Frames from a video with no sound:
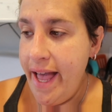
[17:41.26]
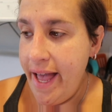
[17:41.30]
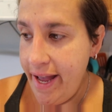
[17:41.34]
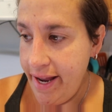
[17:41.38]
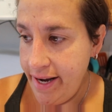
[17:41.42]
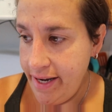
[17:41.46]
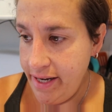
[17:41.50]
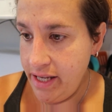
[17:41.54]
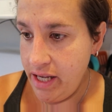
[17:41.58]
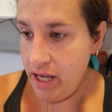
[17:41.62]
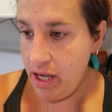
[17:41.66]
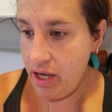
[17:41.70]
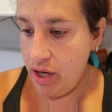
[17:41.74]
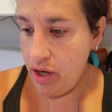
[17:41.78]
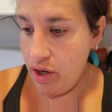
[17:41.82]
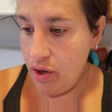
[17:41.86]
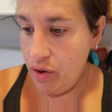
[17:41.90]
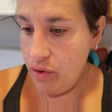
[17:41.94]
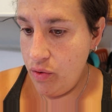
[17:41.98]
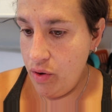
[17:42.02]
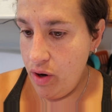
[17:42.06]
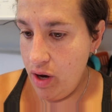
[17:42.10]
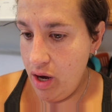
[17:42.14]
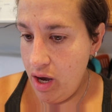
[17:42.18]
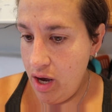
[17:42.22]

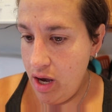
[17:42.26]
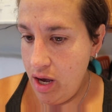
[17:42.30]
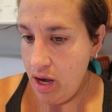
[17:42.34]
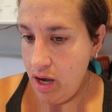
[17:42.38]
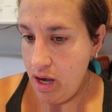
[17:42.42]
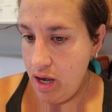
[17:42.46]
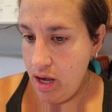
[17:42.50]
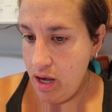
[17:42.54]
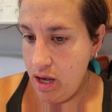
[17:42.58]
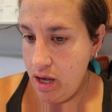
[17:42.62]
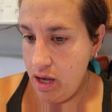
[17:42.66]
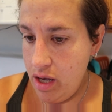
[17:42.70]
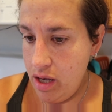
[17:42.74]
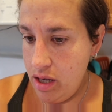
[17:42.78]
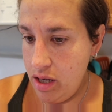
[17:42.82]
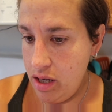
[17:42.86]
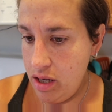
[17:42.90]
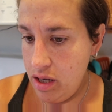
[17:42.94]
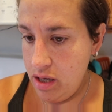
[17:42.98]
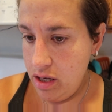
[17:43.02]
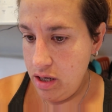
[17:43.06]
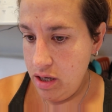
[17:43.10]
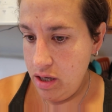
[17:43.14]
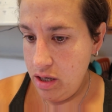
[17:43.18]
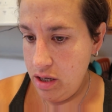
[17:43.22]
Anywho,
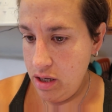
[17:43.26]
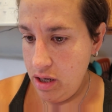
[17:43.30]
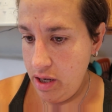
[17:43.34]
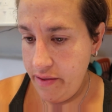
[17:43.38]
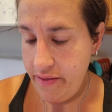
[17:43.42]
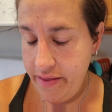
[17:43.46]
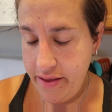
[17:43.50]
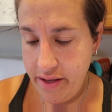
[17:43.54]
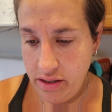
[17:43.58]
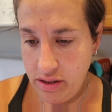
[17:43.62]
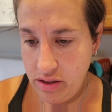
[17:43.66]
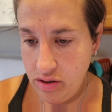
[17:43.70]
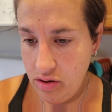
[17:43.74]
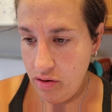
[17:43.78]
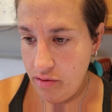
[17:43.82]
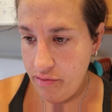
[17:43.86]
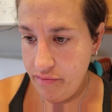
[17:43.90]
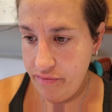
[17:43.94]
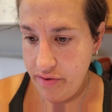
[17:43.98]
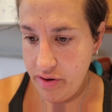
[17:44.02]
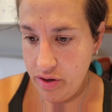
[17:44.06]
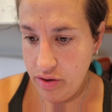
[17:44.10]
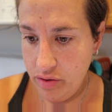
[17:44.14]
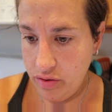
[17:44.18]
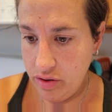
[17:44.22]
and that's all,
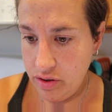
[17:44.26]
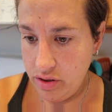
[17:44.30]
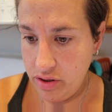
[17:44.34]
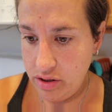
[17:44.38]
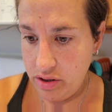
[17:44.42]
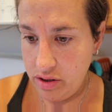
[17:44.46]
folks.